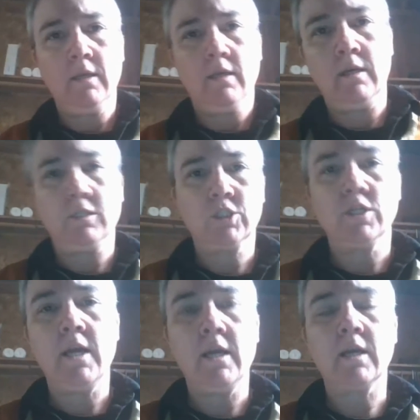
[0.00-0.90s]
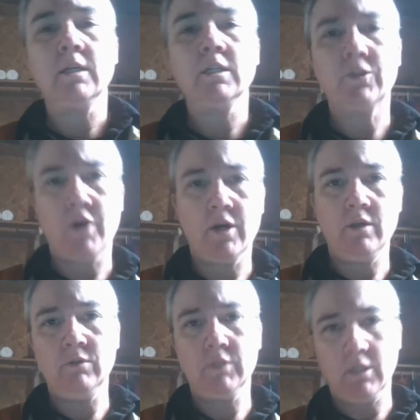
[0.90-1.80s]
and Sri Hedakandeshwari,
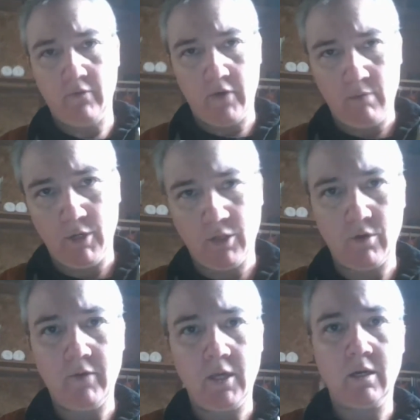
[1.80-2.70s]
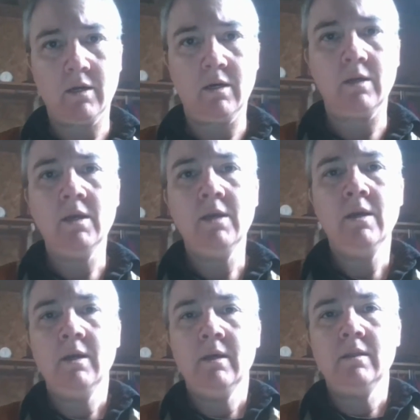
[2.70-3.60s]
who is the Divine Mother of Hedakan.
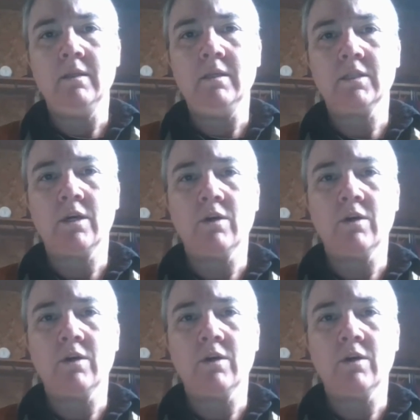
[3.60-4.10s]
These are